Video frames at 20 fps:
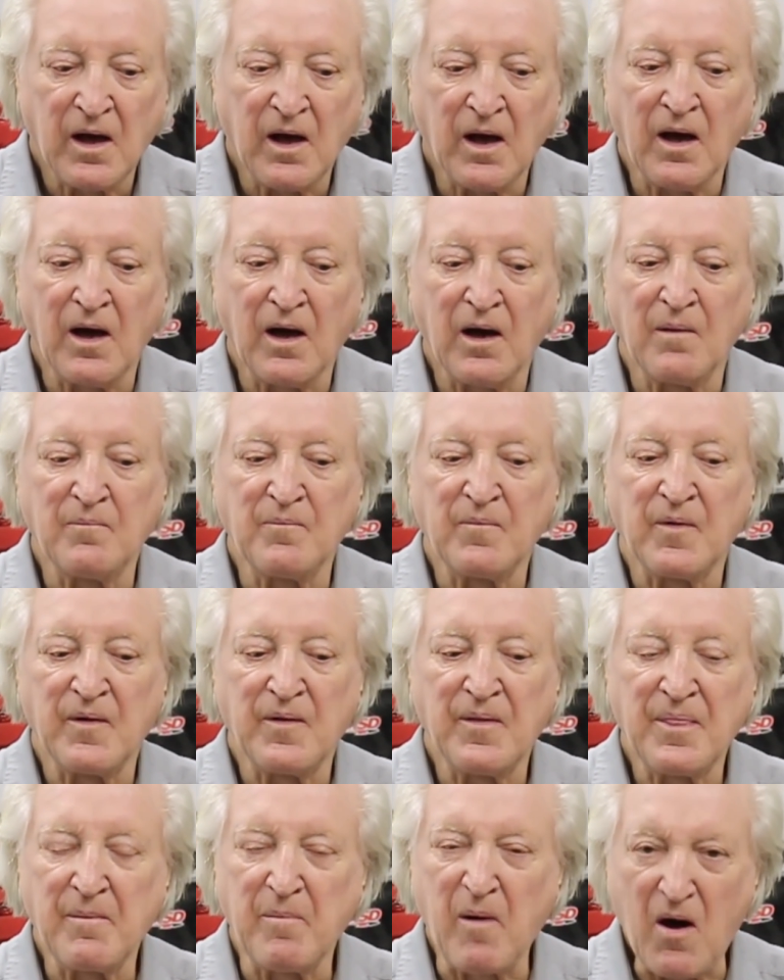um,
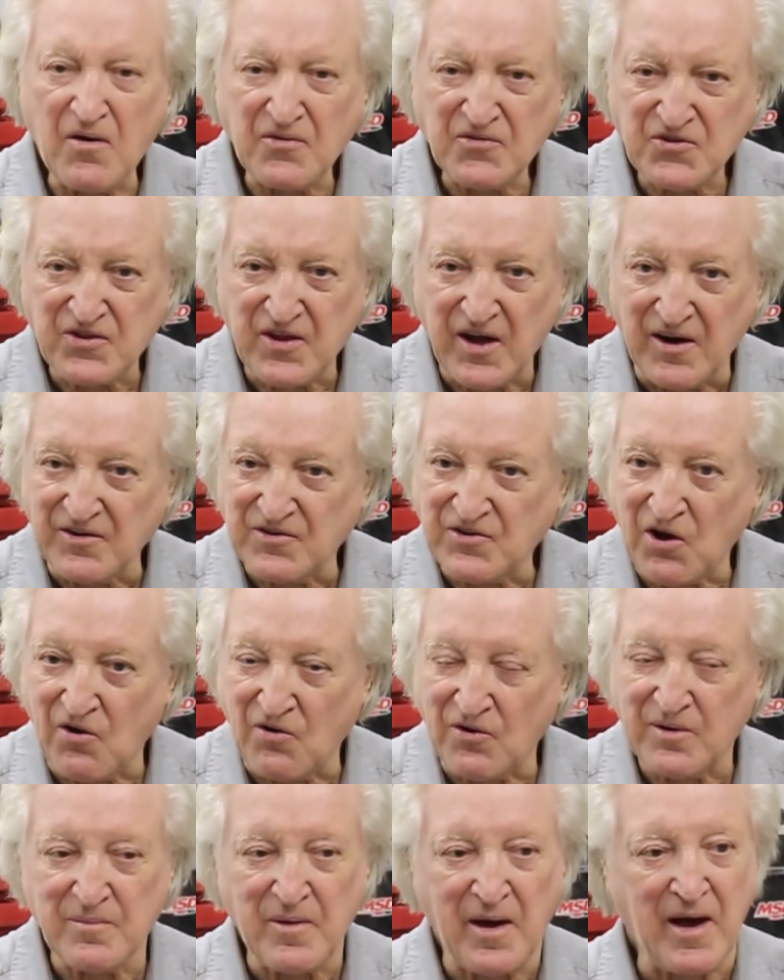the boss there
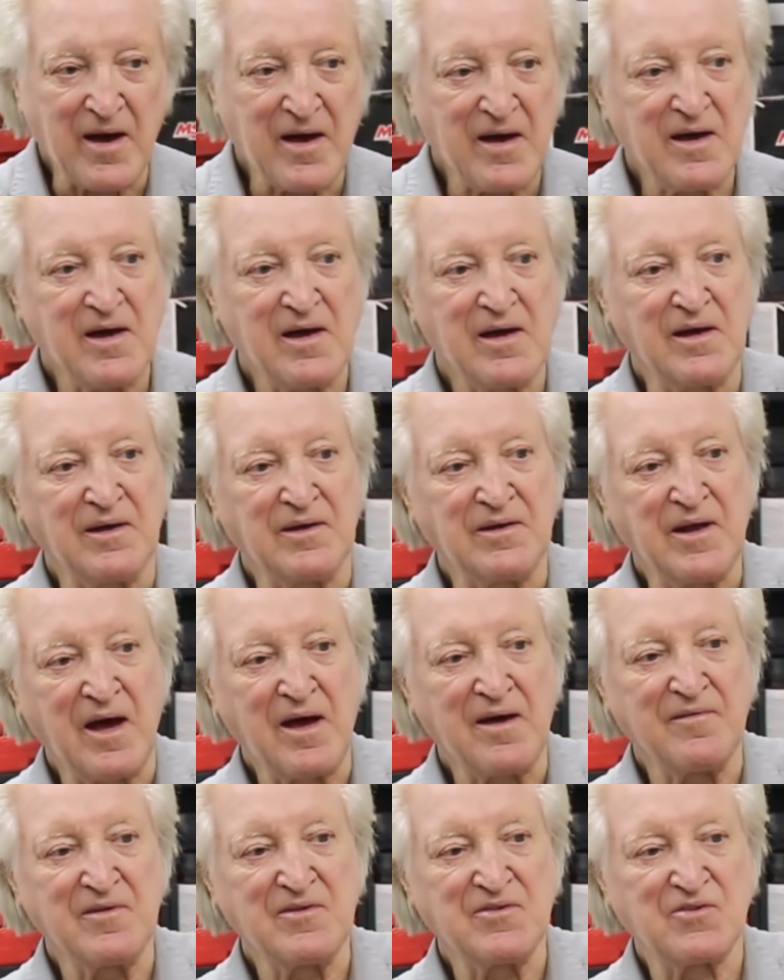told him, hey,
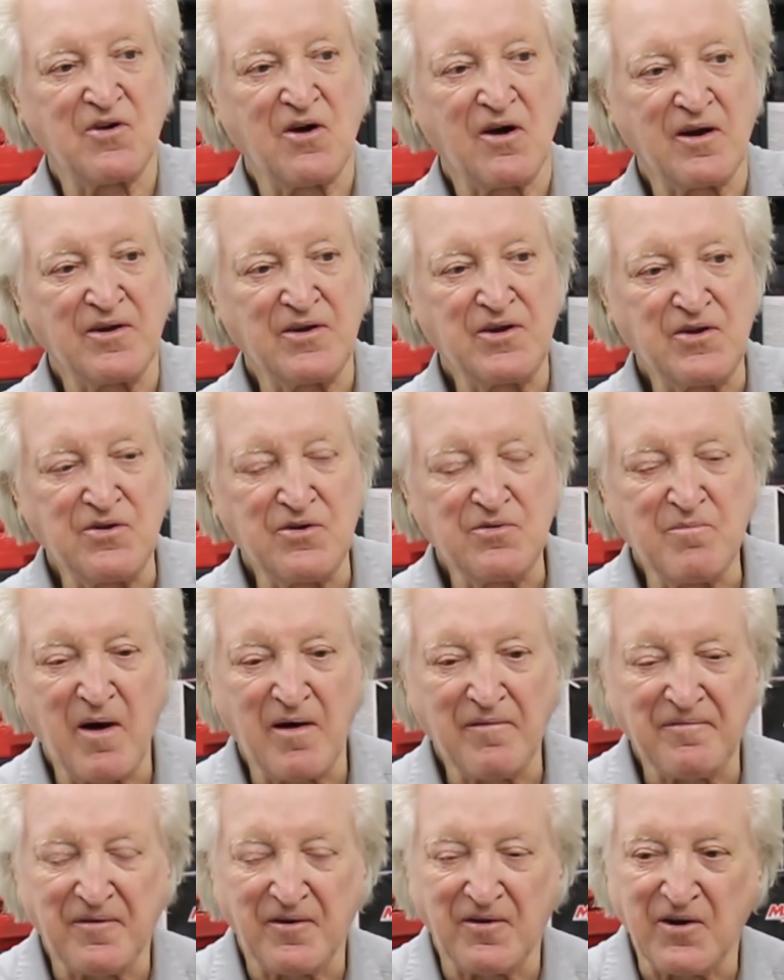David's got a new
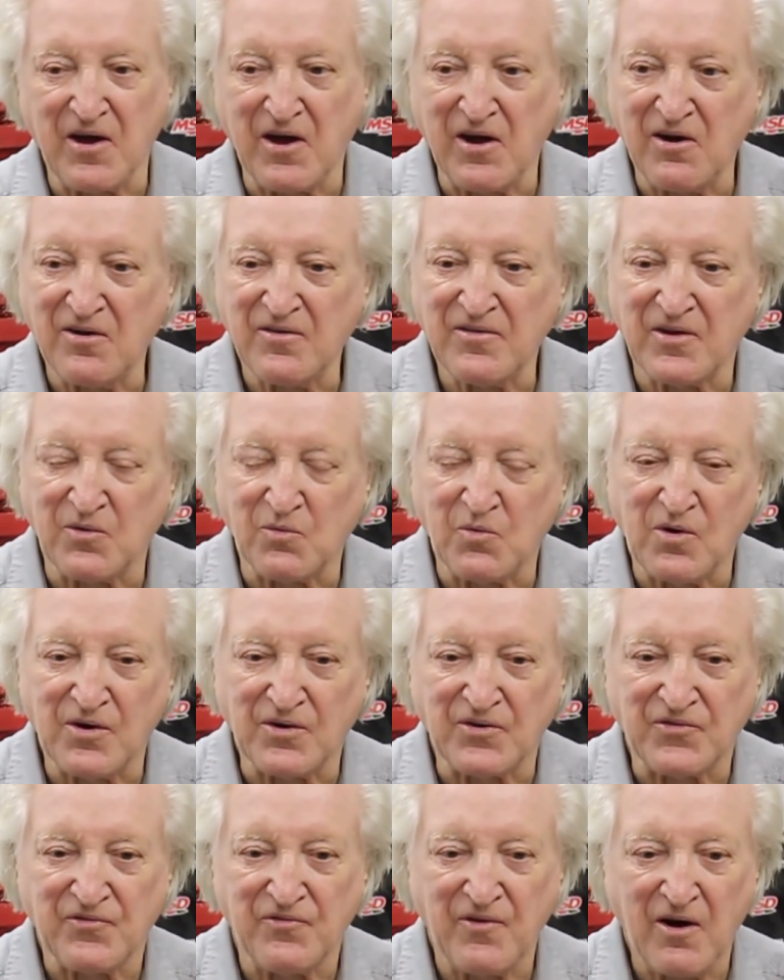muffler here that
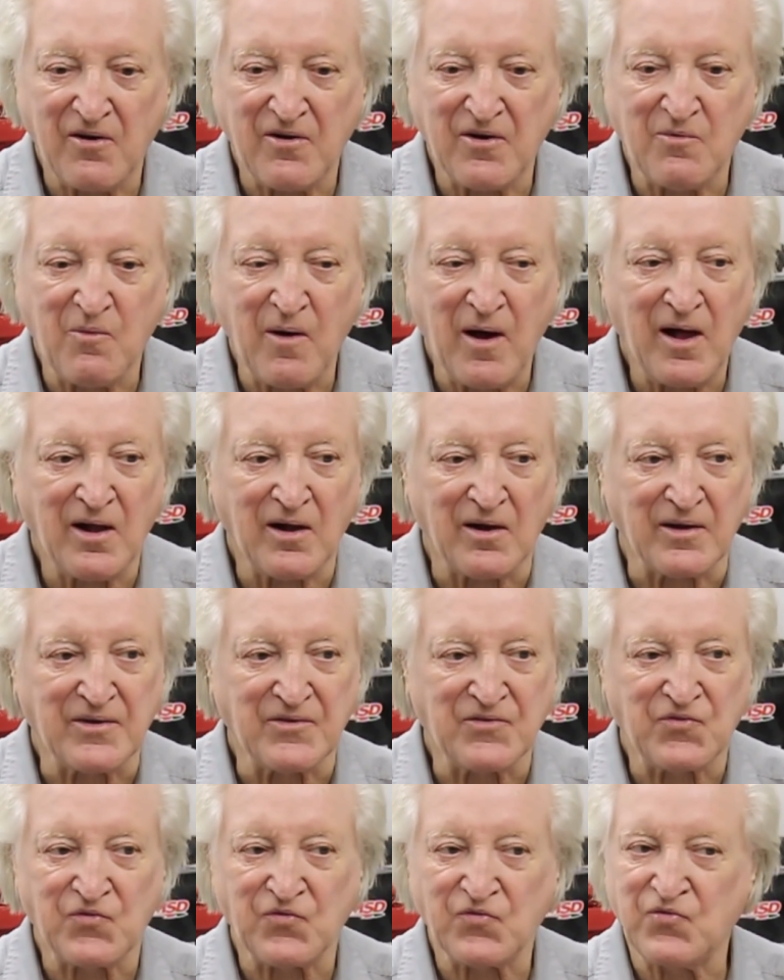works very well.
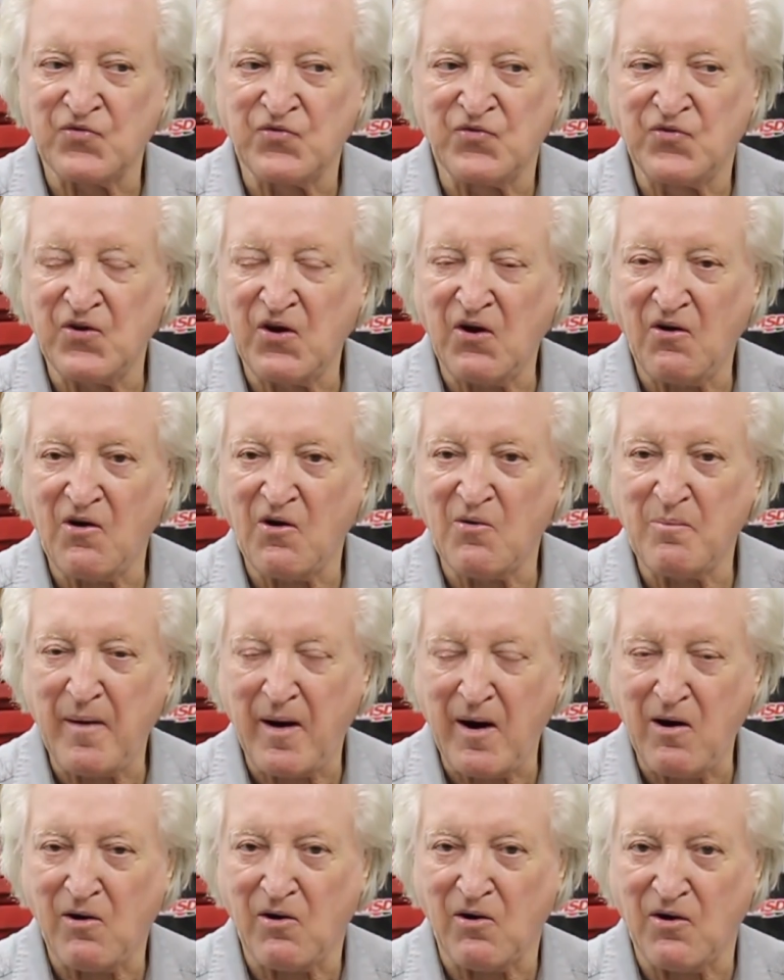It's zero
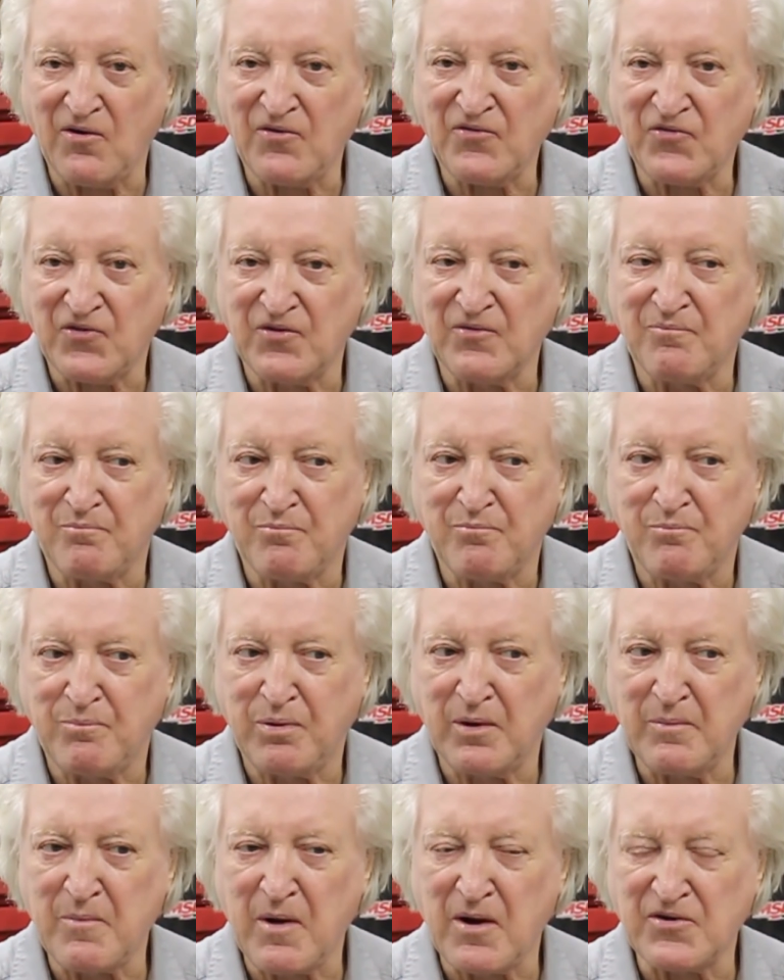power loss and
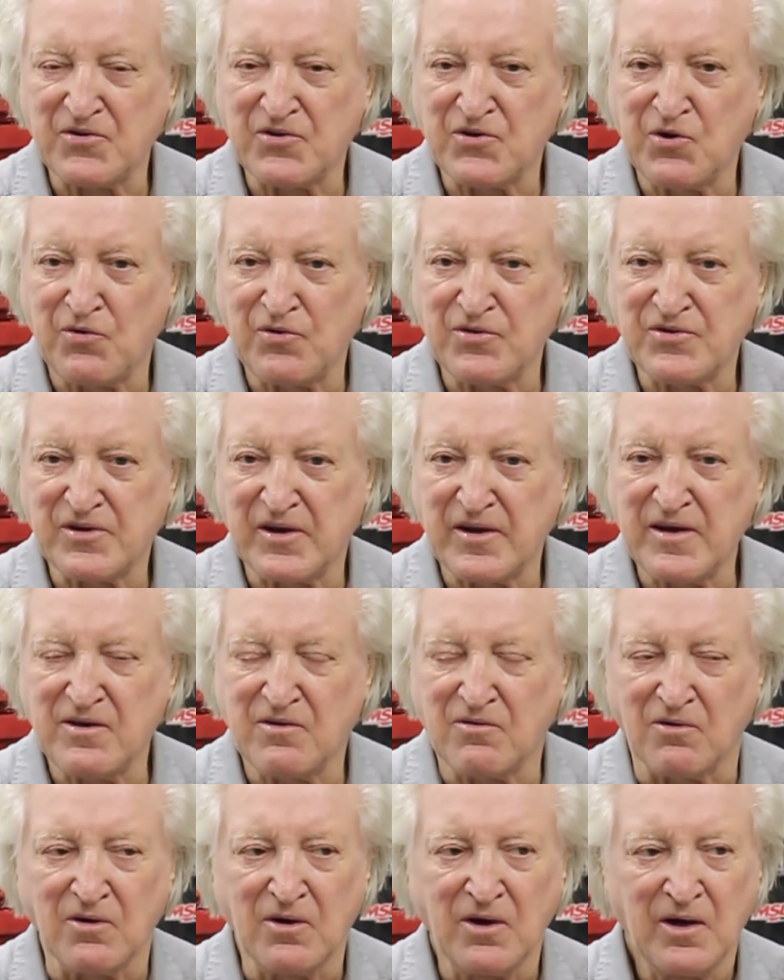pretty much noise
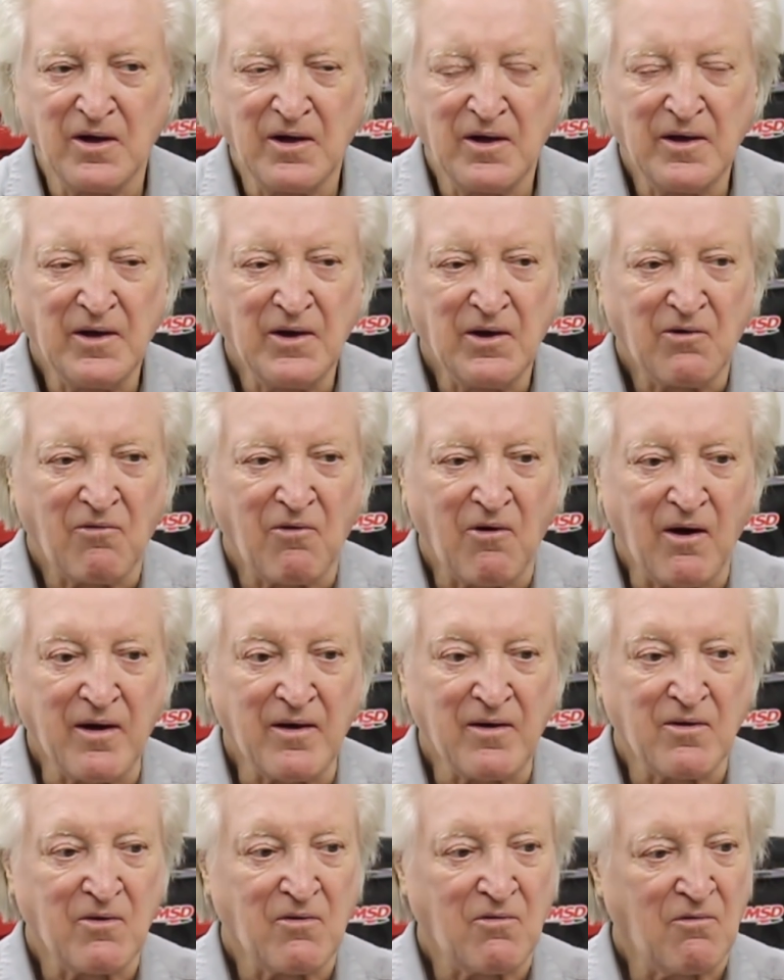legal,
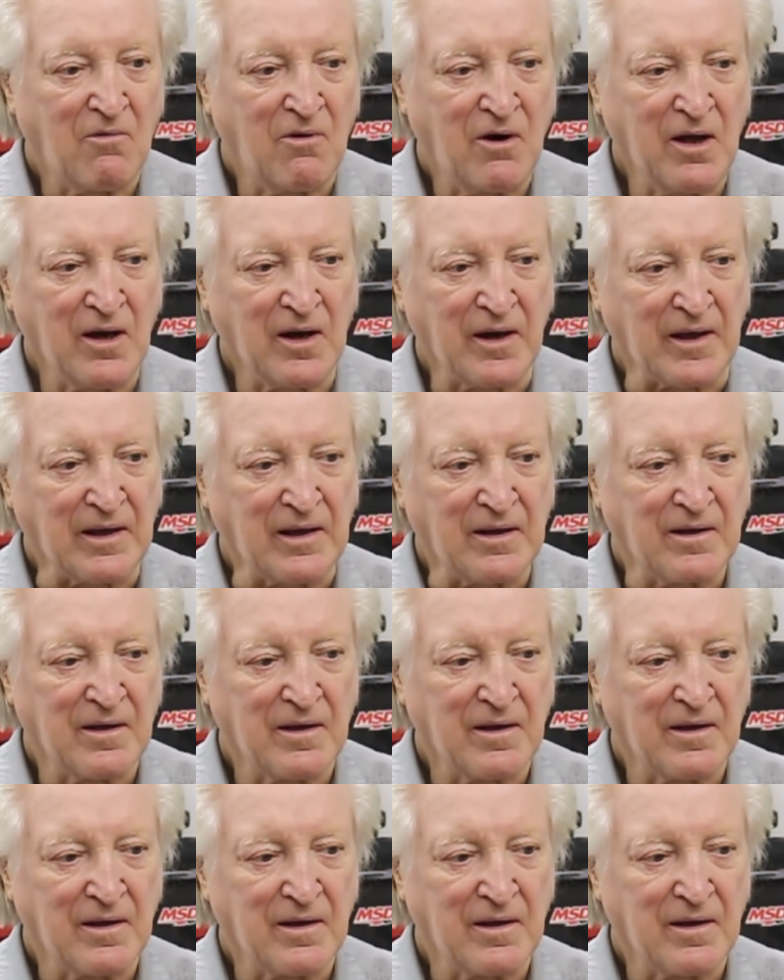right? Really?